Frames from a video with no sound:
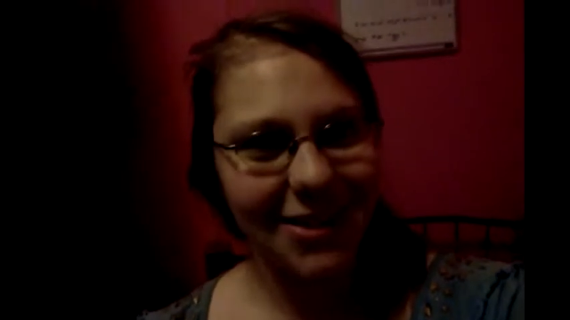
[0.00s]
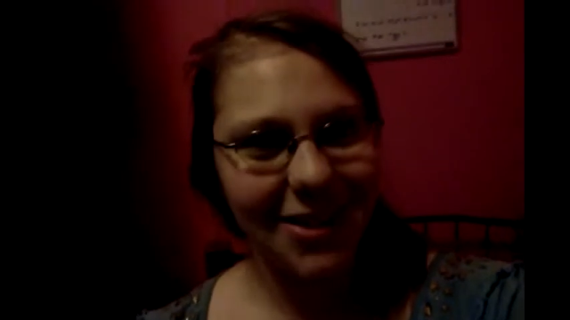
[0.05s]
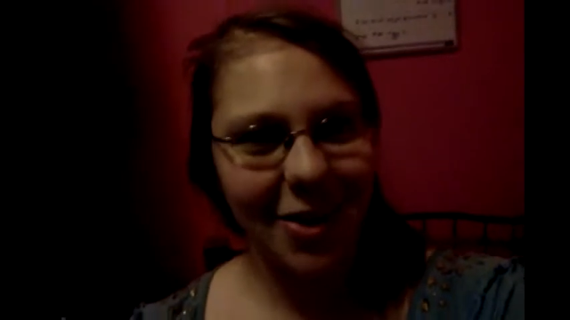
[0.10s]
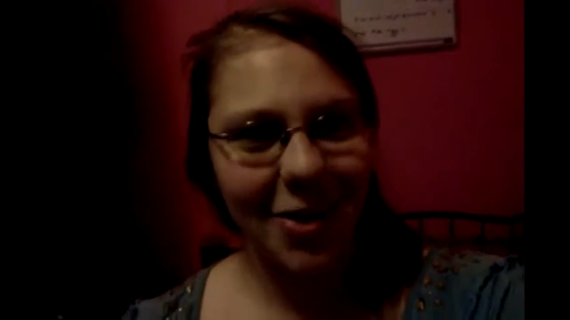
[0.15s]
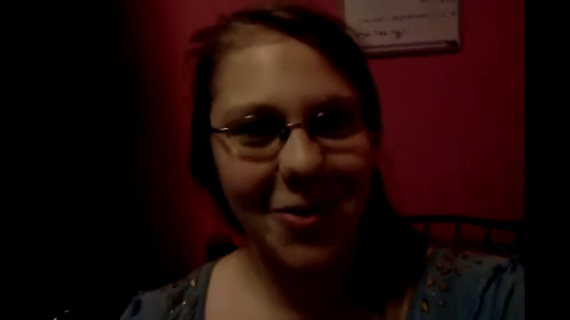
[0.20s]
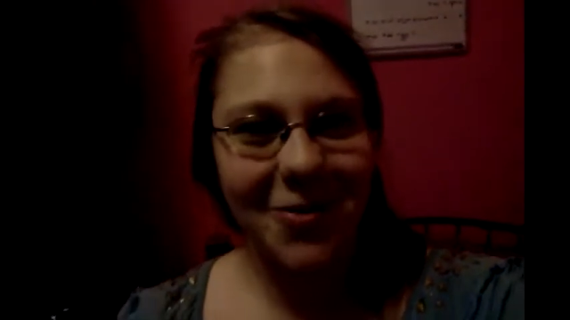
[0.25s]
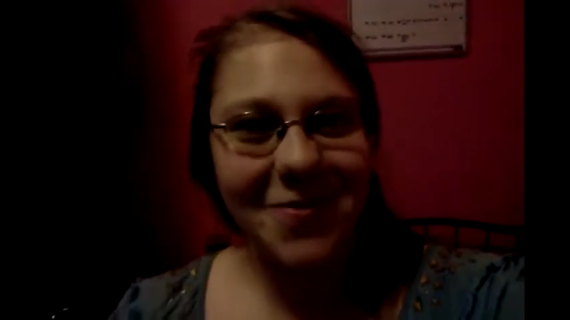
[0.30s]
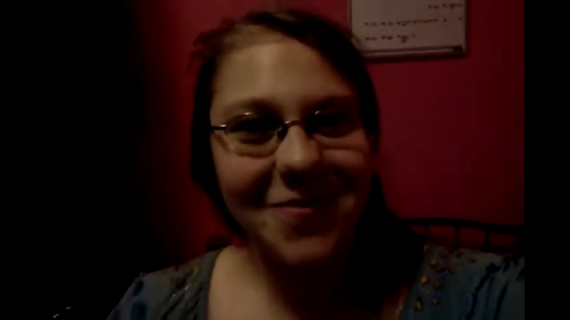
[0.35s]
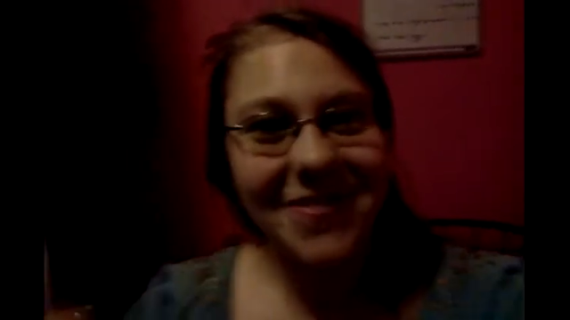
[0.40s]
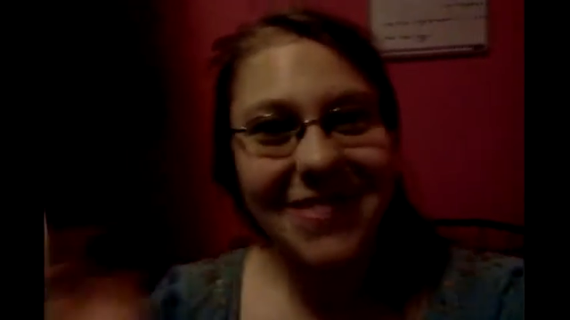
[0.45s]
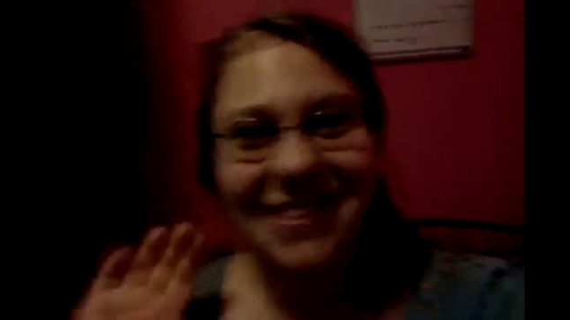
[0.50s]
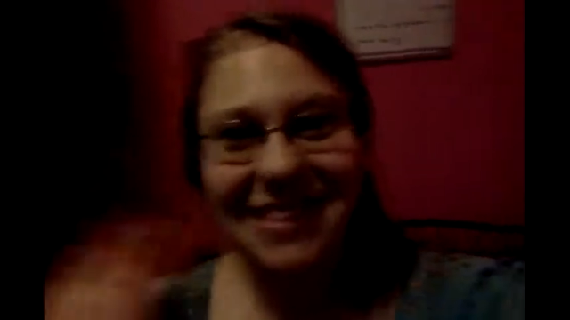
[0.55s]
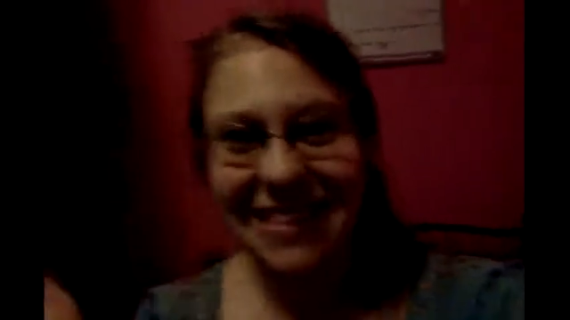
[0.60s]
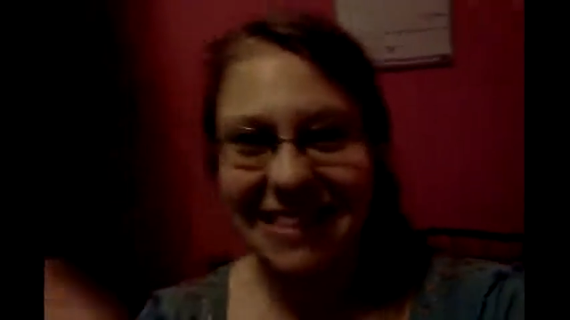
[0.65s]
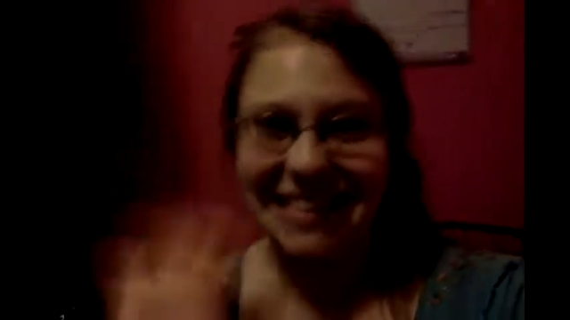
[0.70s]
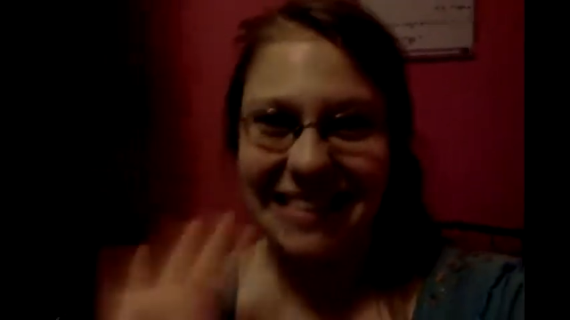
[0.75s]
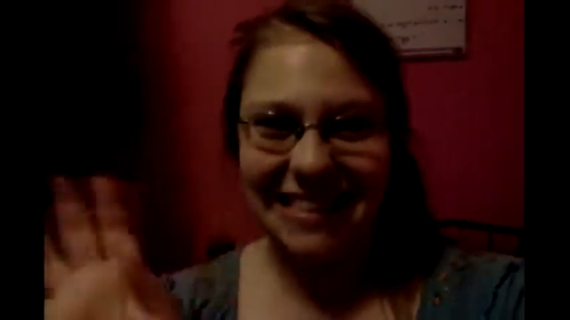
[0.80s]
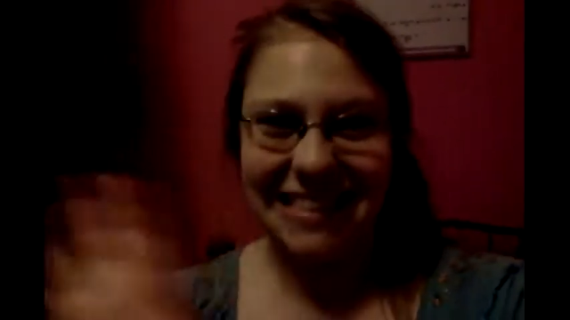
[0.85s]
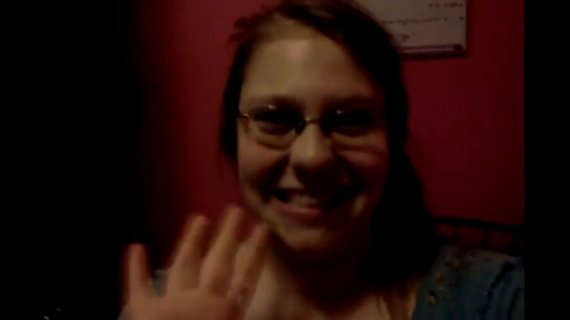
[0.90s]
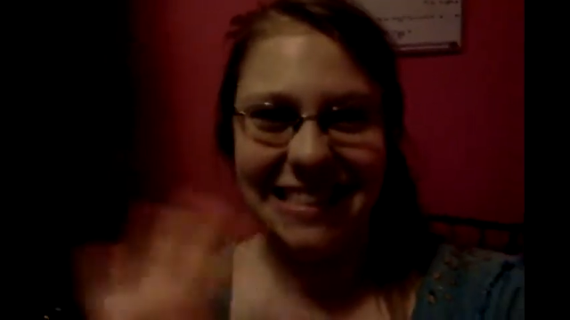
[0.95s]
So
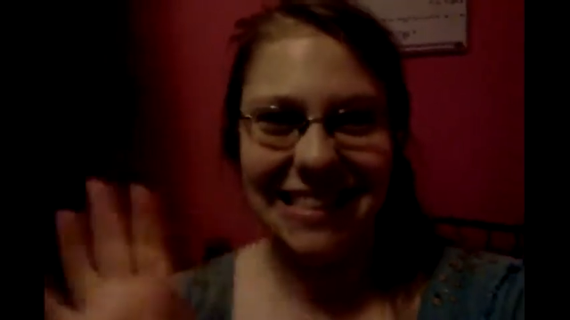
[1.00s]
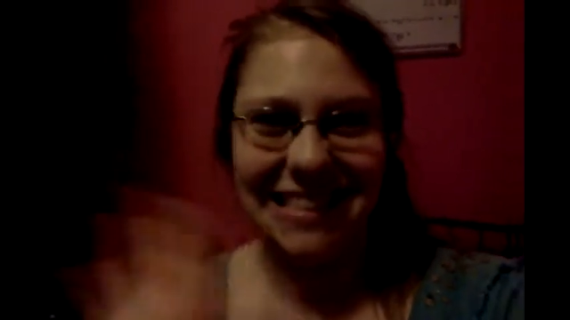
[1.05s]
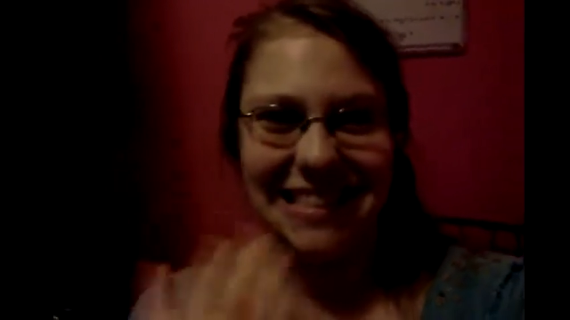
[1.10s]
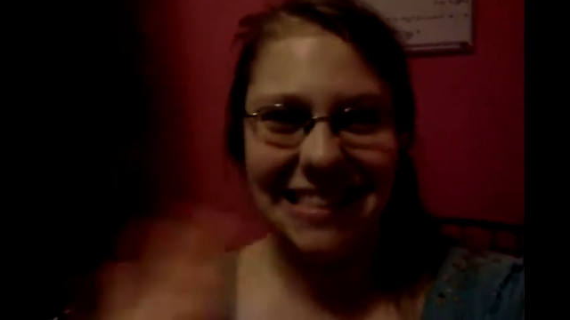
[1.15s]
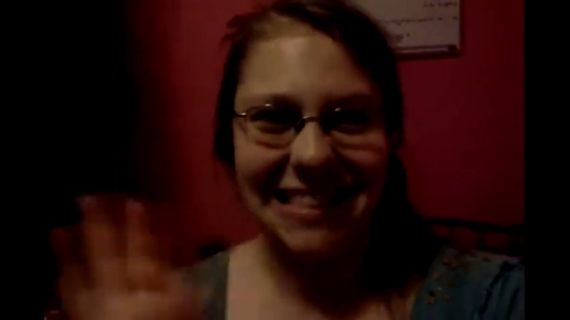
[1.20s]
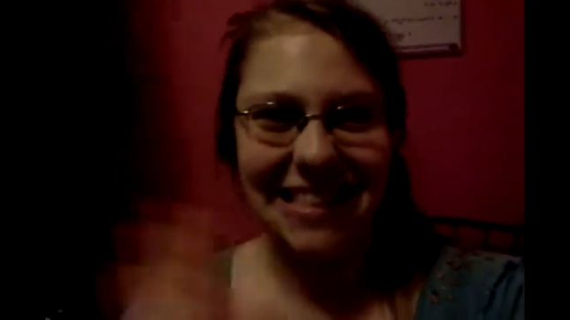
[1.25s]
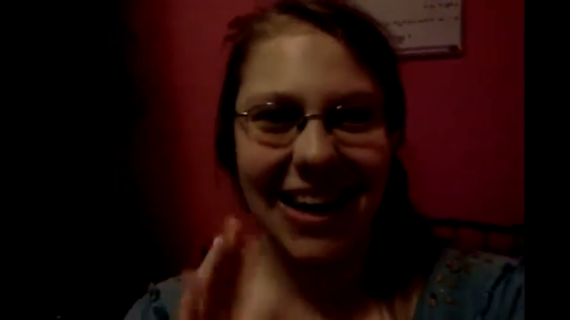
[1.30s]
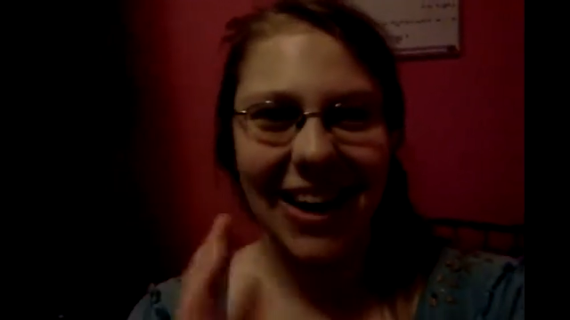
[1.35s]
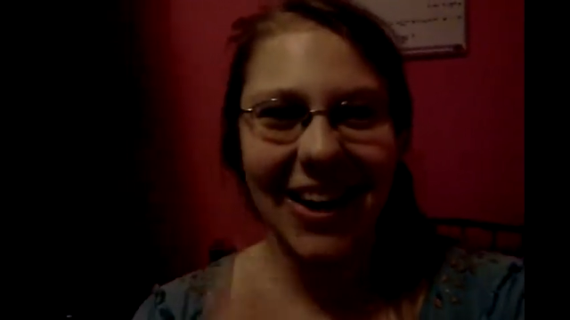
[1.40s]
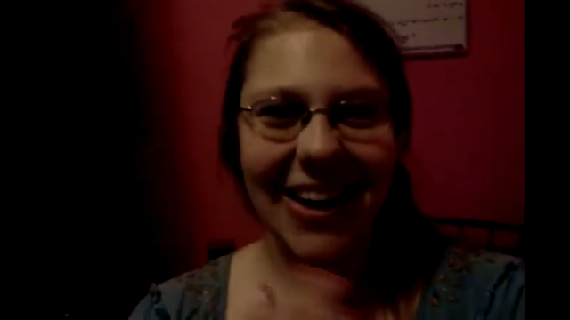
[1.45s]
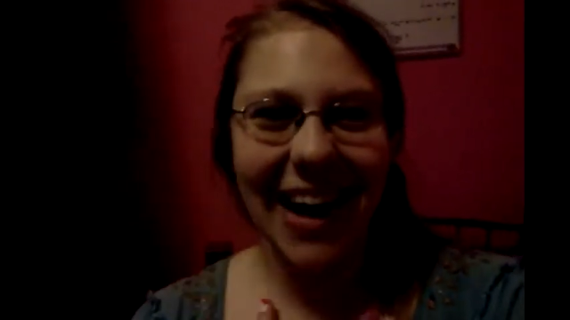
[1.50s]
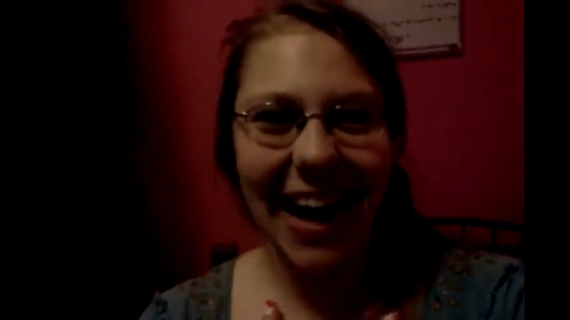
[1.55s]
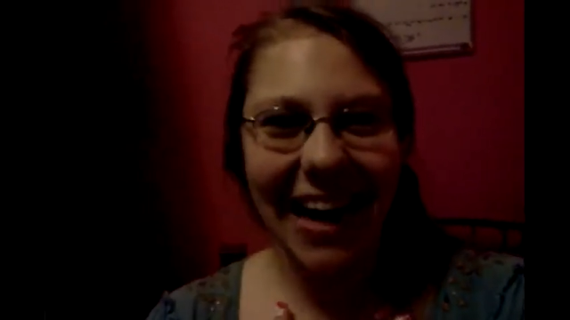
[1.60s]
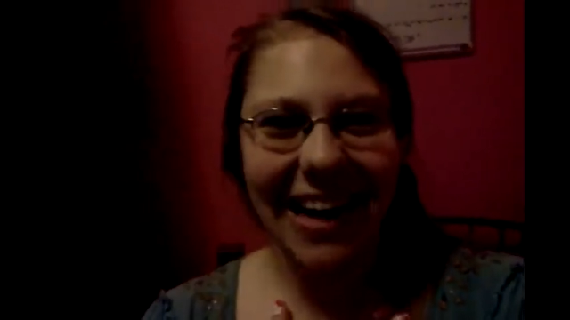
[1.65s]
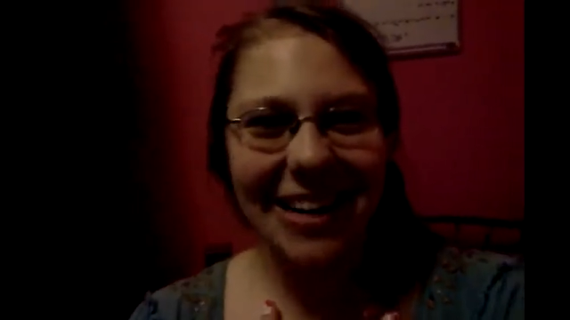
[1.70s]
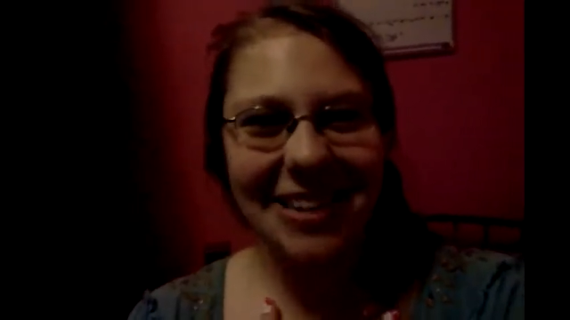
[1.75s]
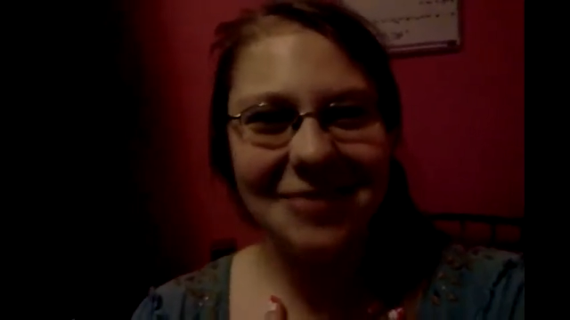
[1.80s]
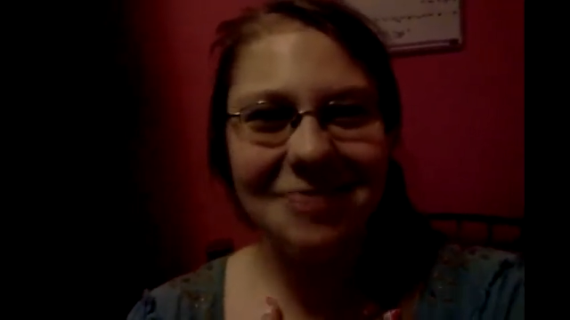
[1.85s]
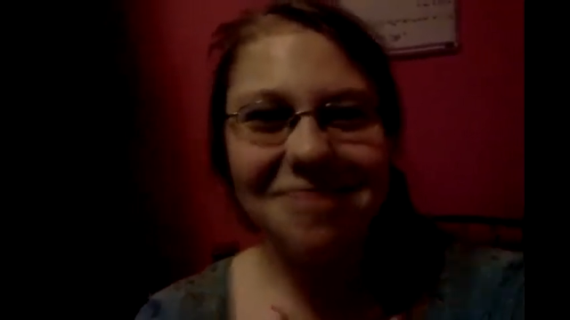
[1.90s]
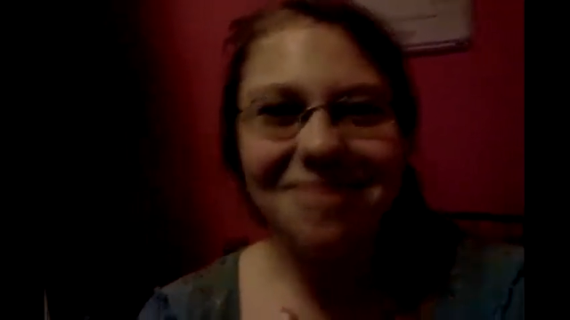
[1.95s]
all
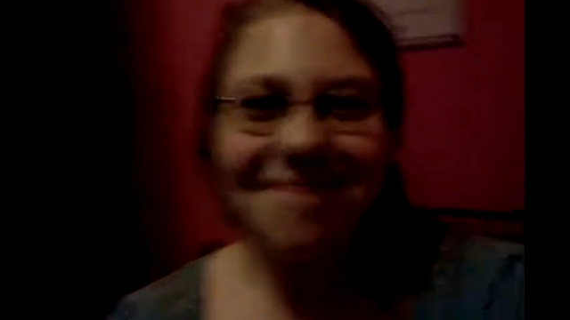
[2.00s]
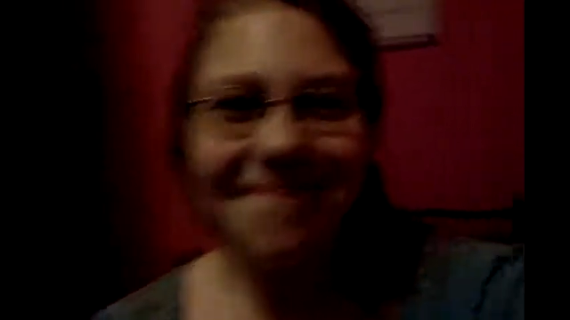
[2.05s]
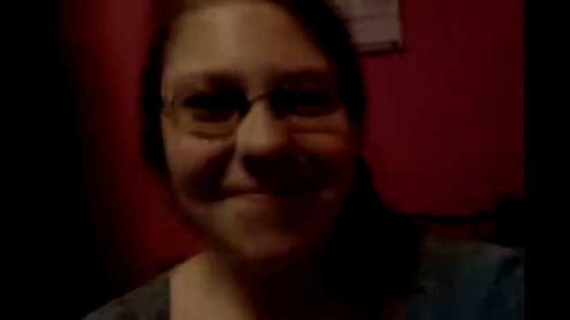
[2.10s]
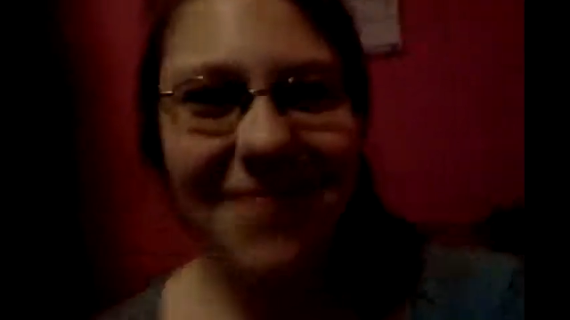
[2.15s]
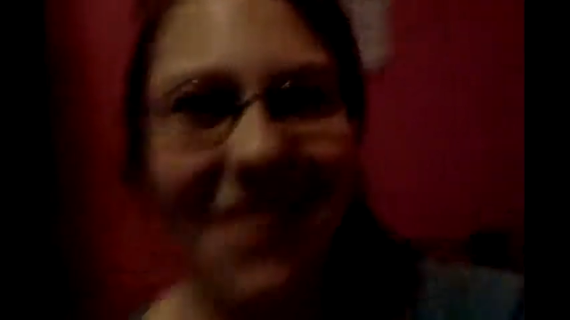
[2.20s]
right.